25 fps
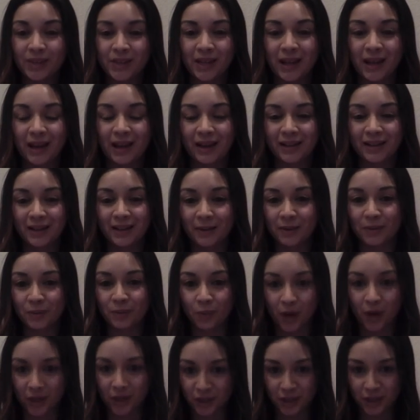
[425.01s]
and I was
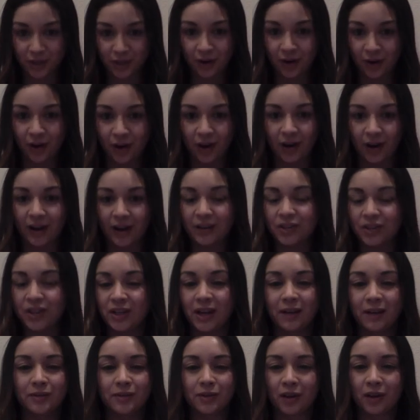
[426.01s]
watching her and she
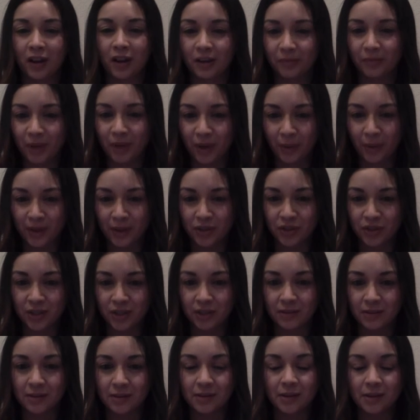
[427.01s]
answered all of my
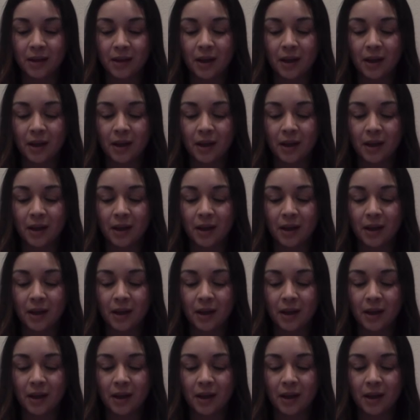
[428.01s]
questions.